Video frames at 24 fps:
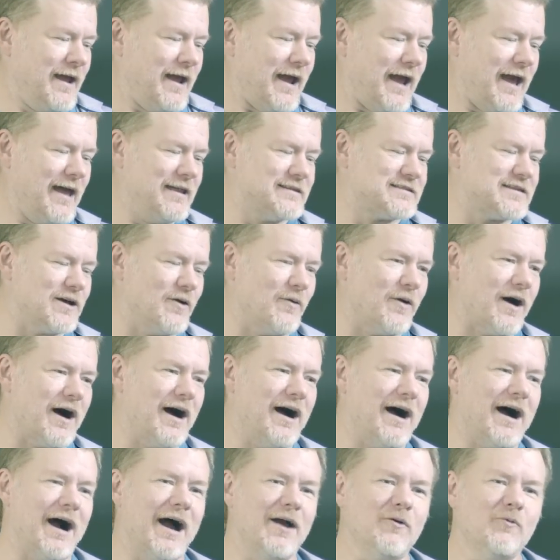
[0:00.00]
And so
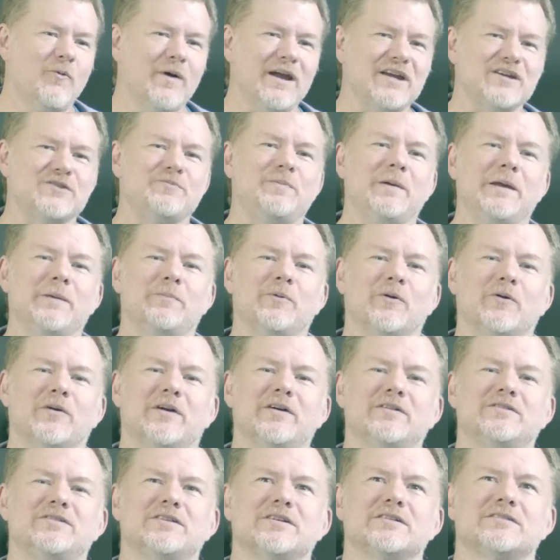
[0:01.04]
I wish people
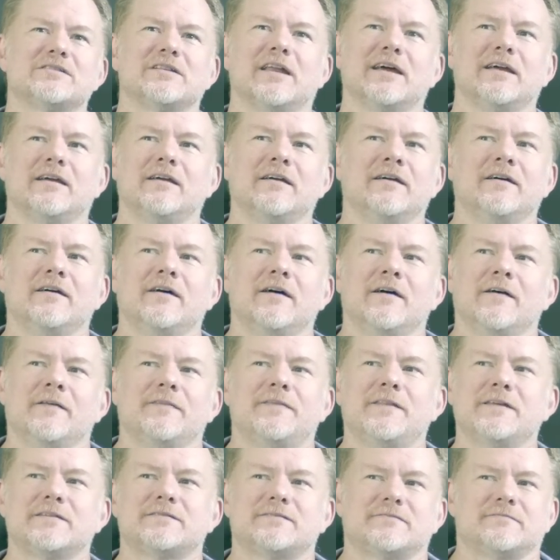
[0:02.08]
could just, like,
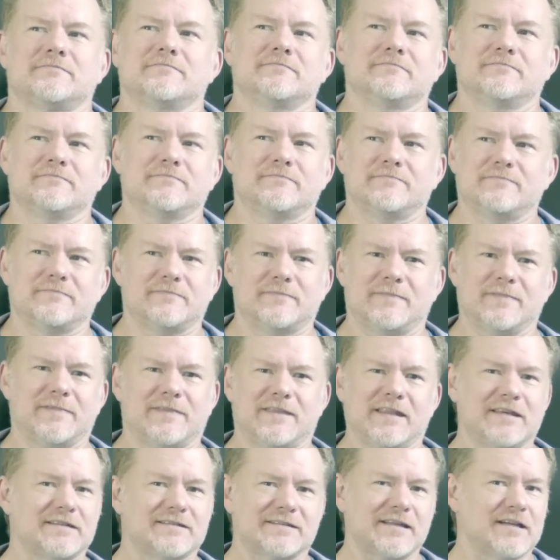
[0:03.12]

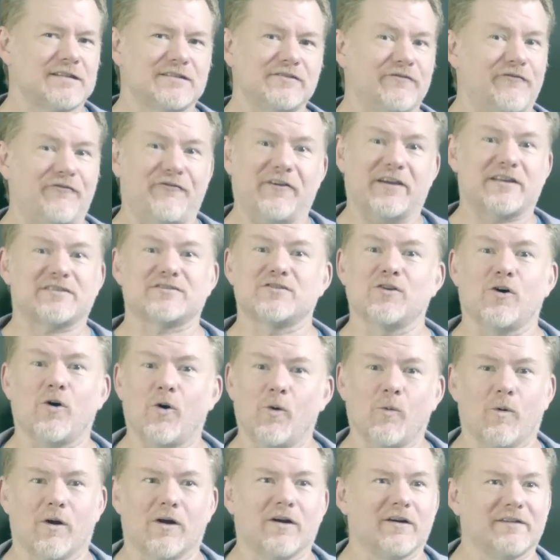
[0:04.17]
this doesn't fix the
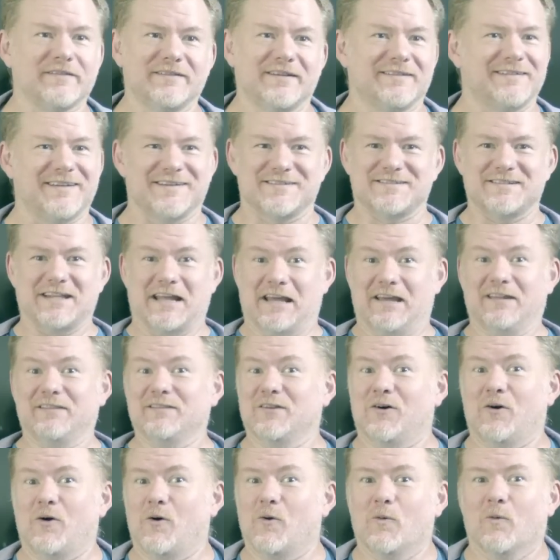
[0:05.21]
whole world, and it doesn't end
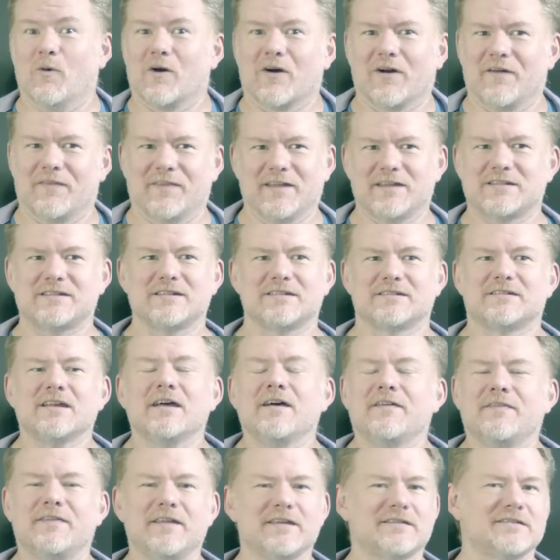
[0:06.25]
the whole world. This
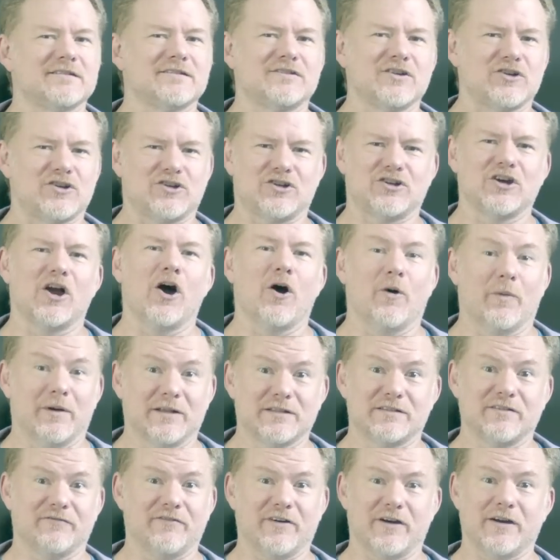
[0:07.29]
is a show, and
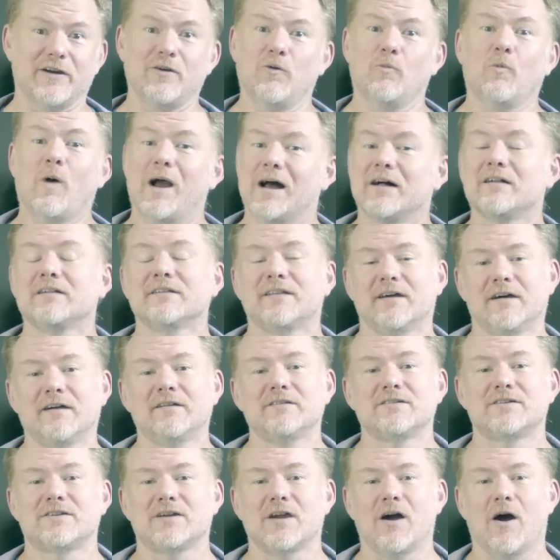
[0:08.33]
it's a very
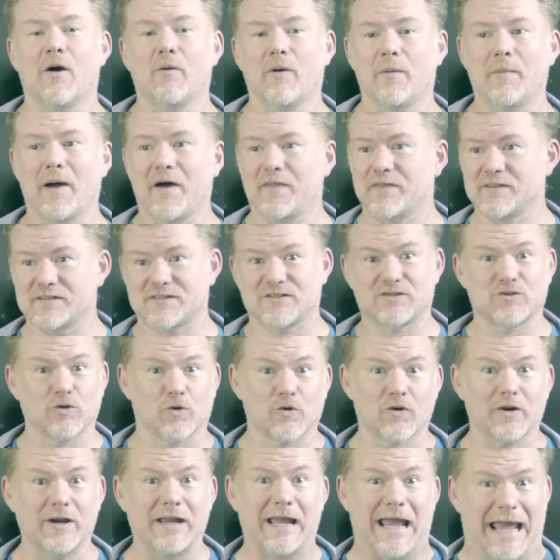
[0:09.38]
well-done show about the
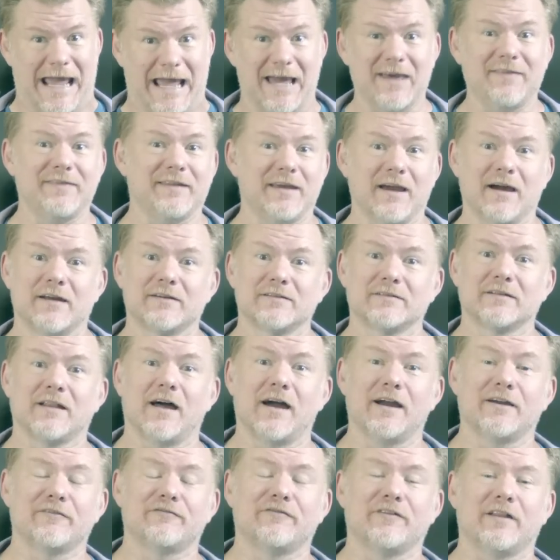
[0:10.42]
story and the
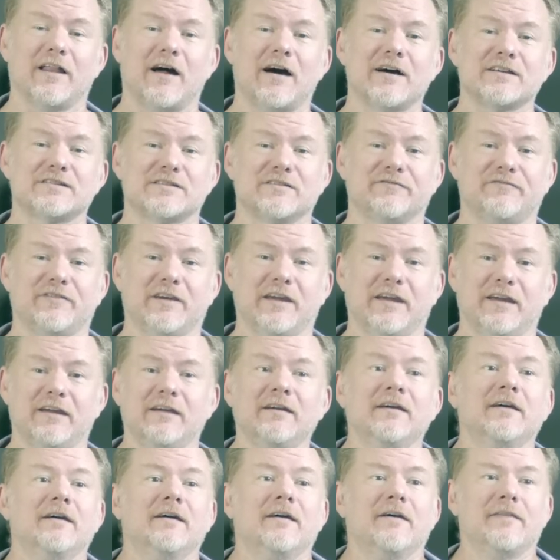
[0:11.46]
underlying philosophy
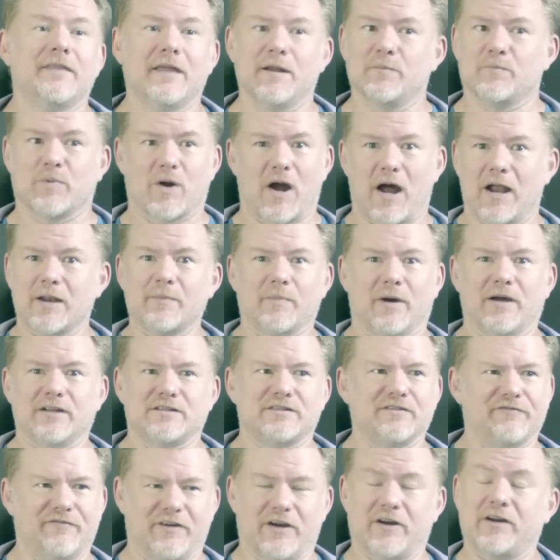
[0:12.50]
that brought a
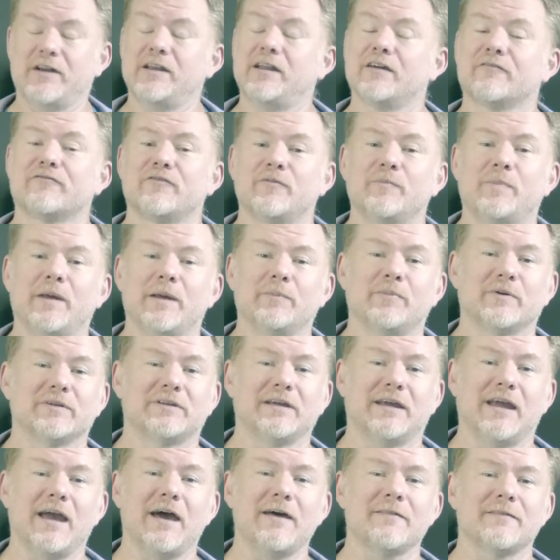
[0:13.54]
bunch of very different people
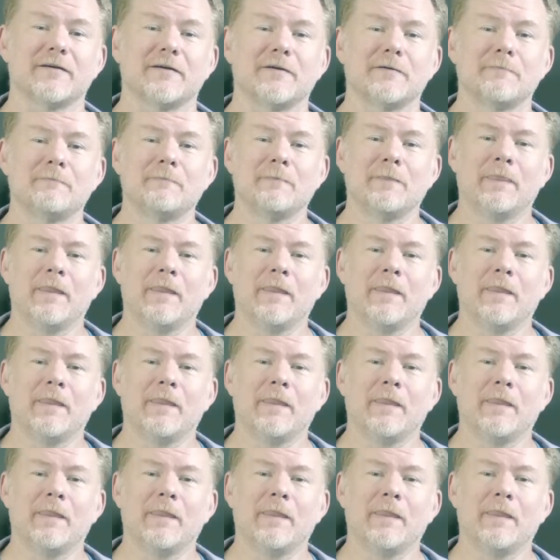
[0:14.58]
together.